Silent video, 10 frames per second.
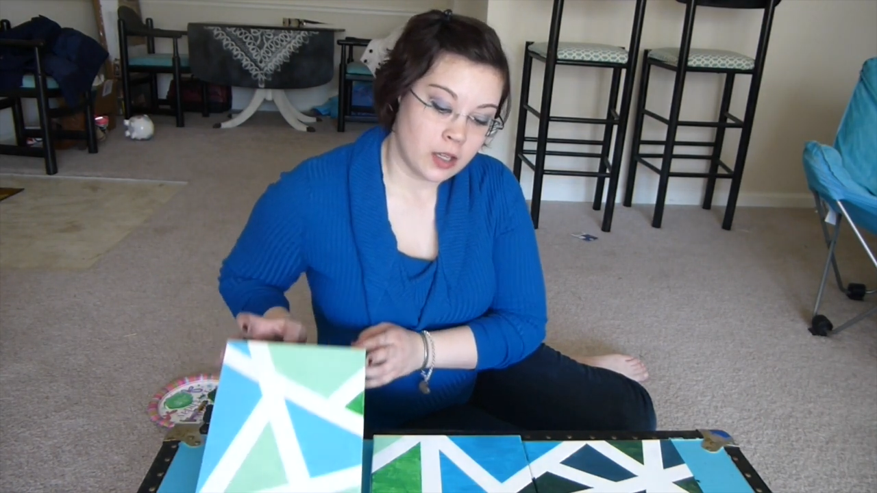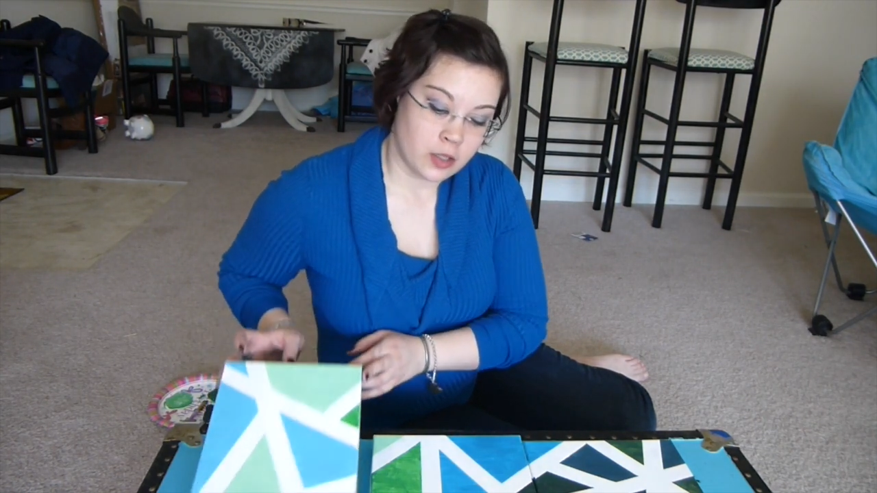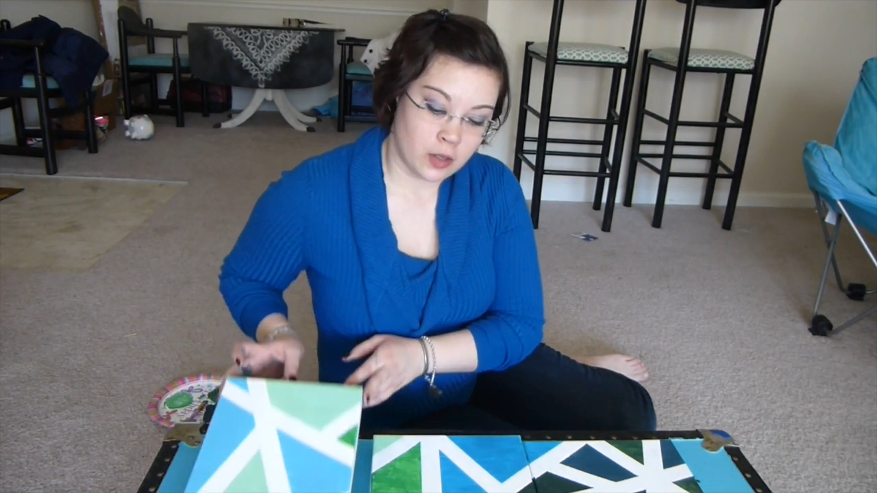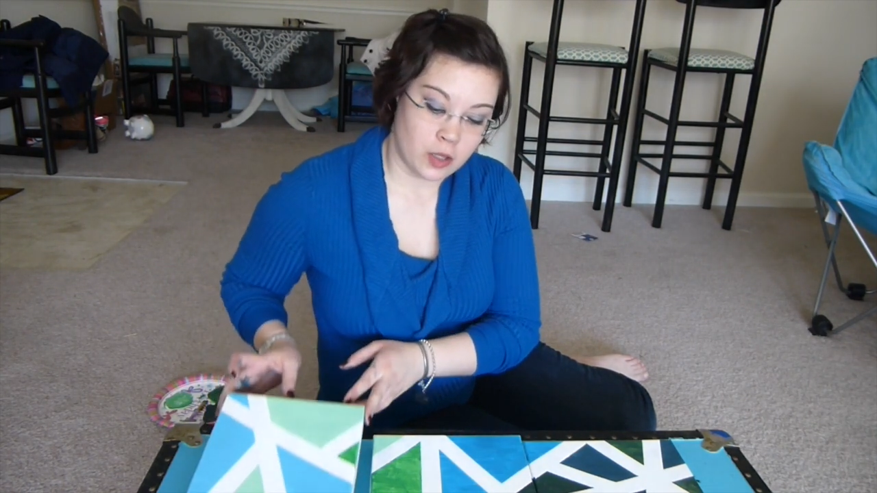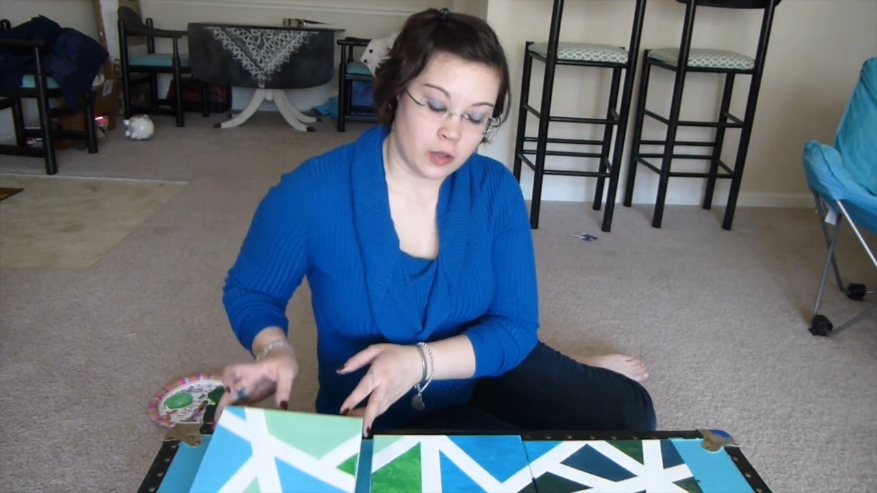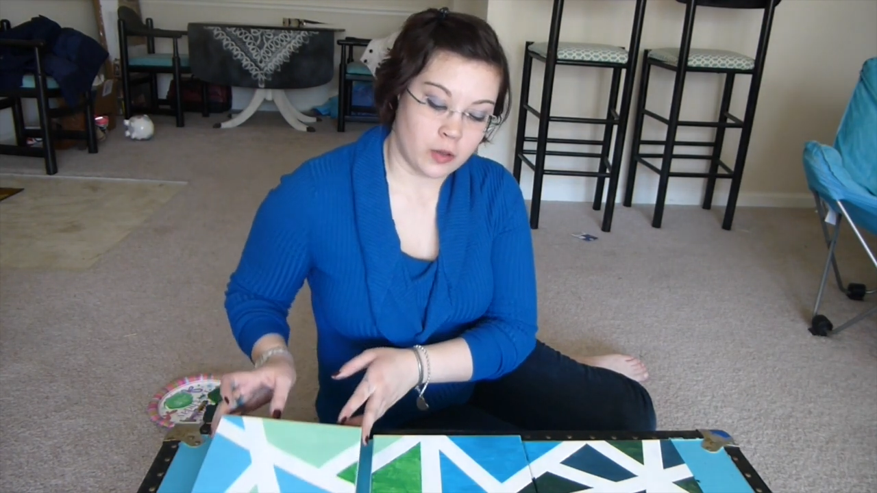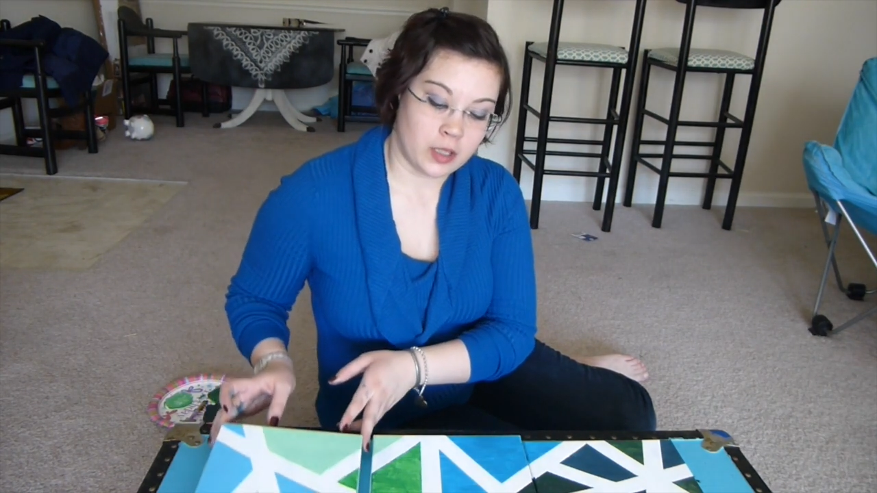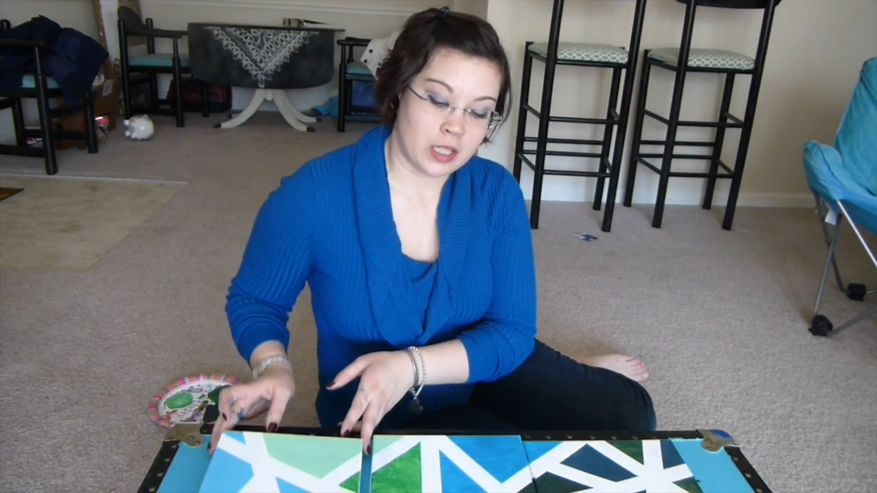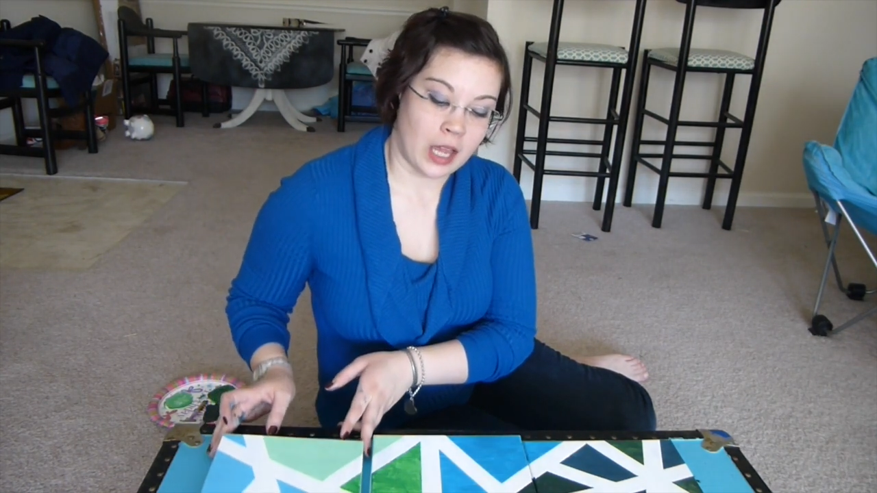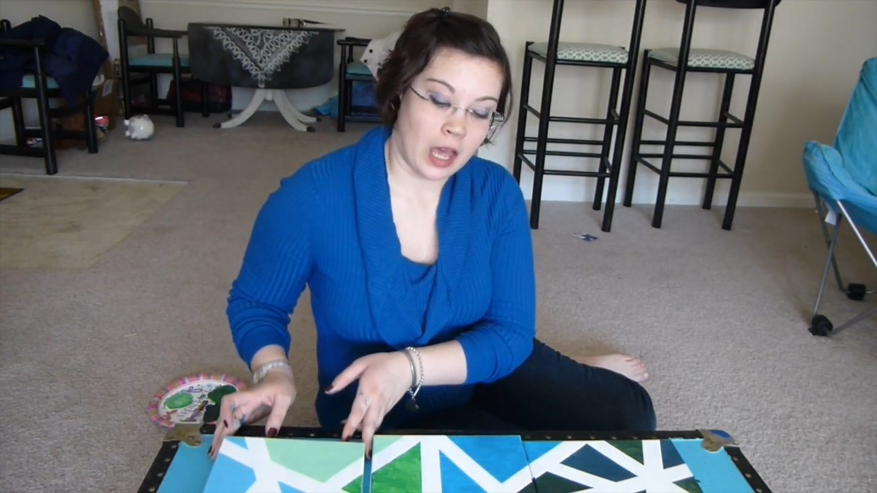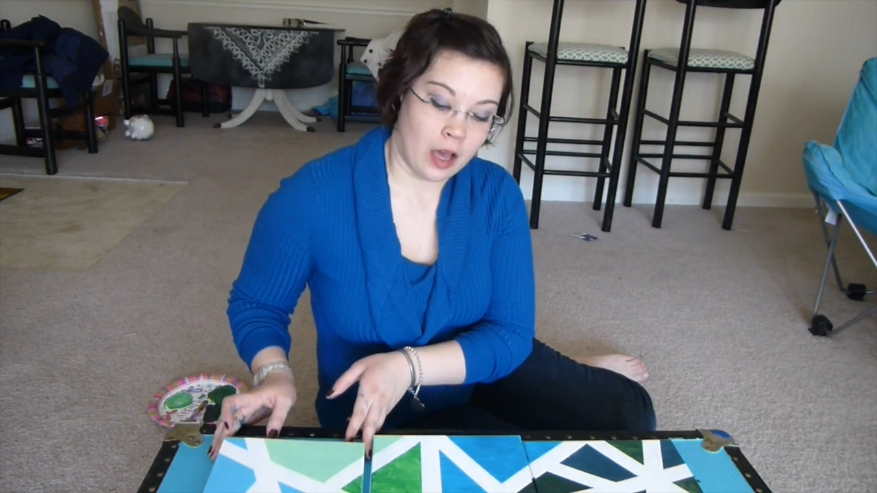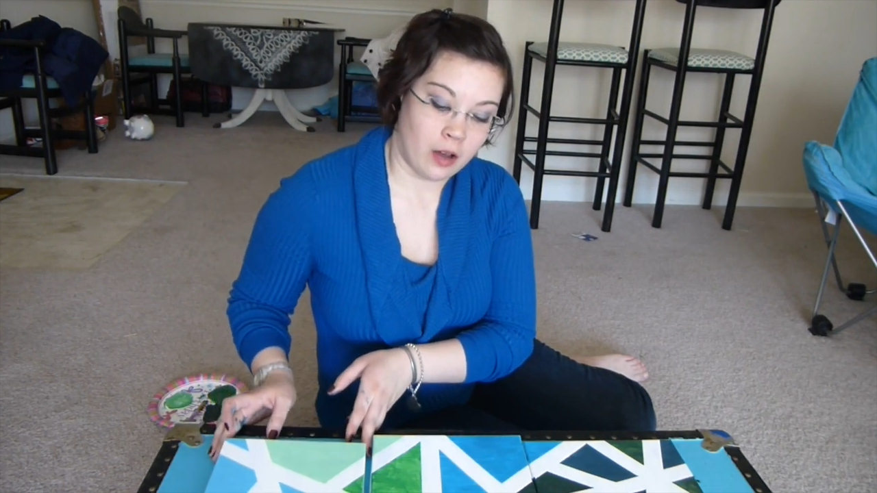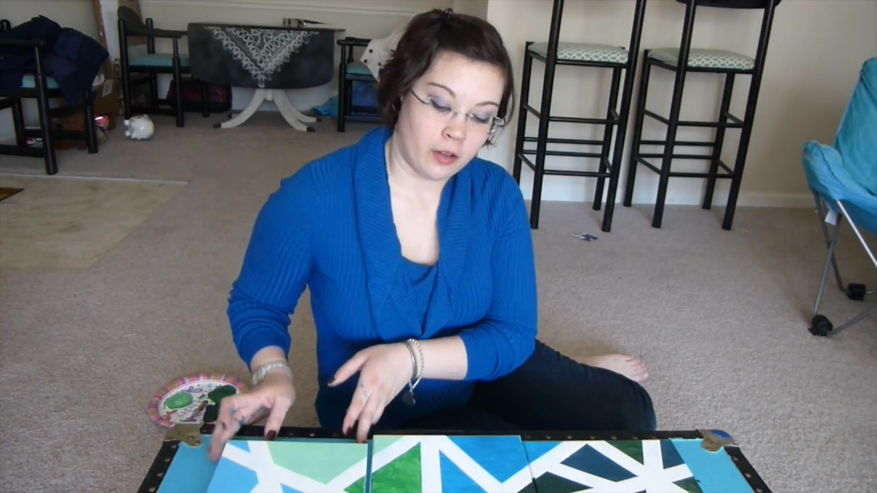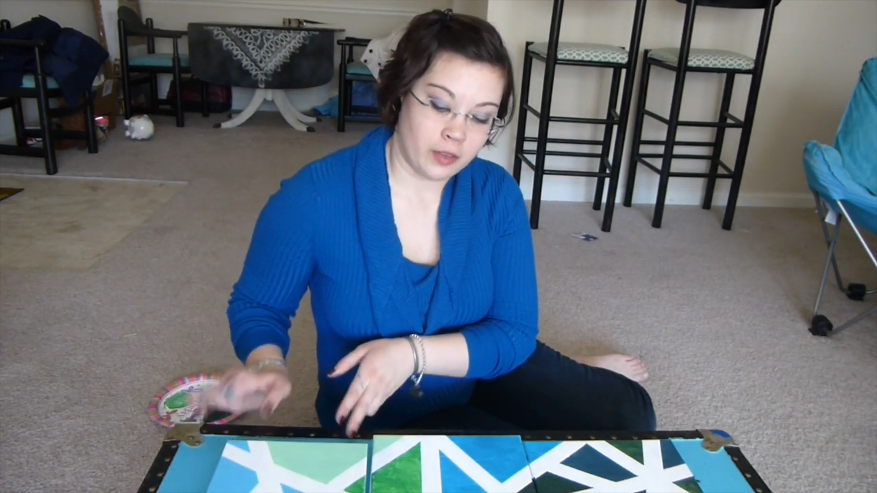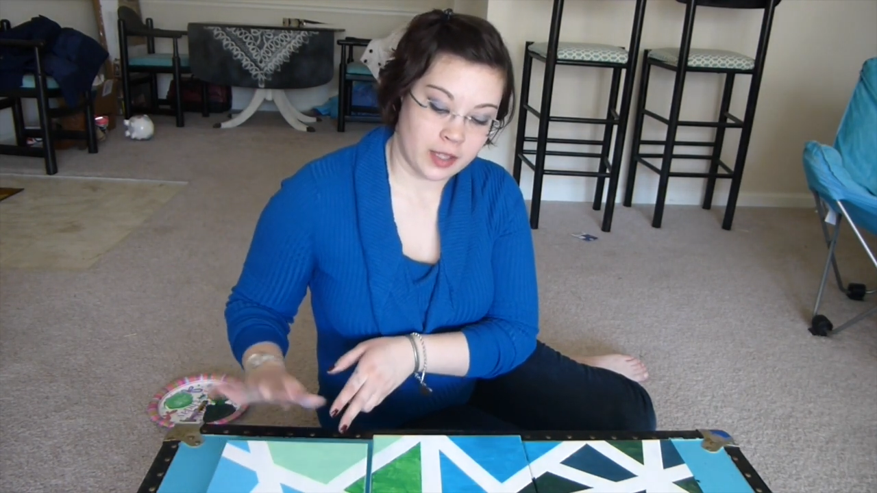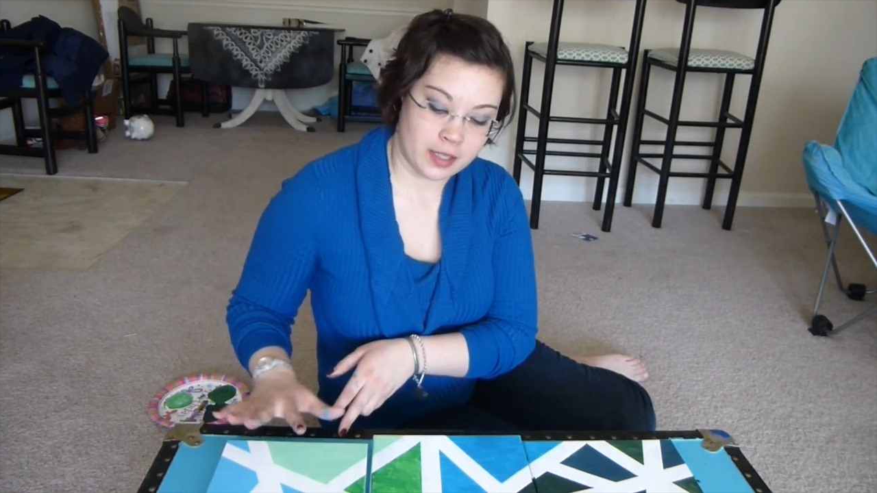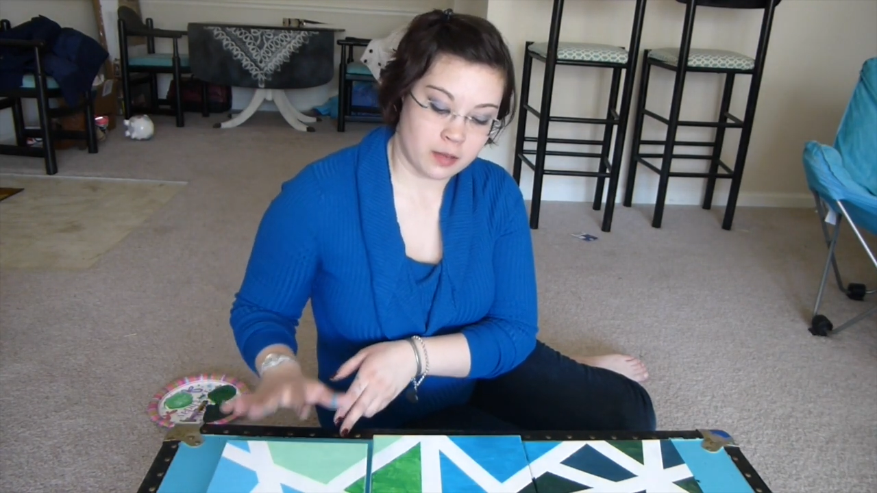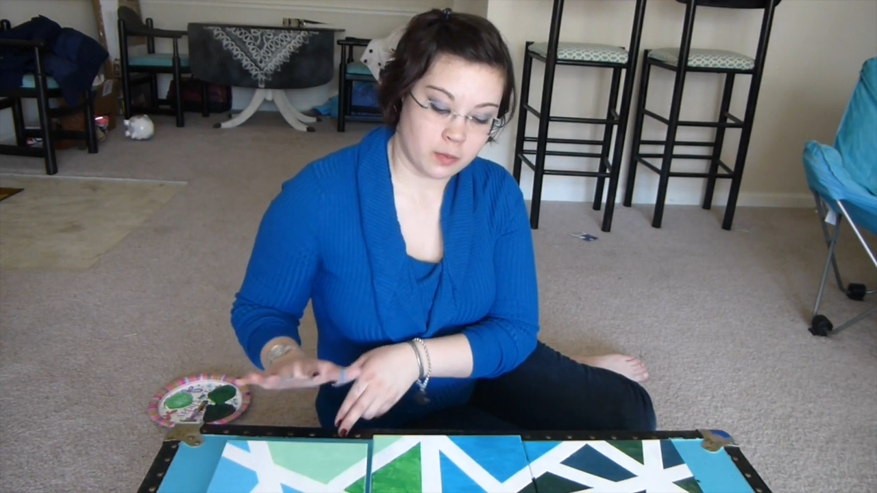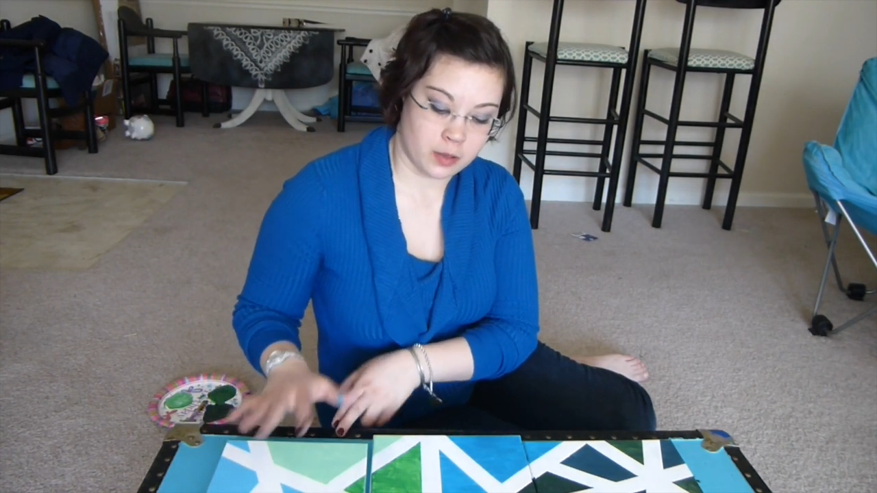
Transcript: so that you could tell this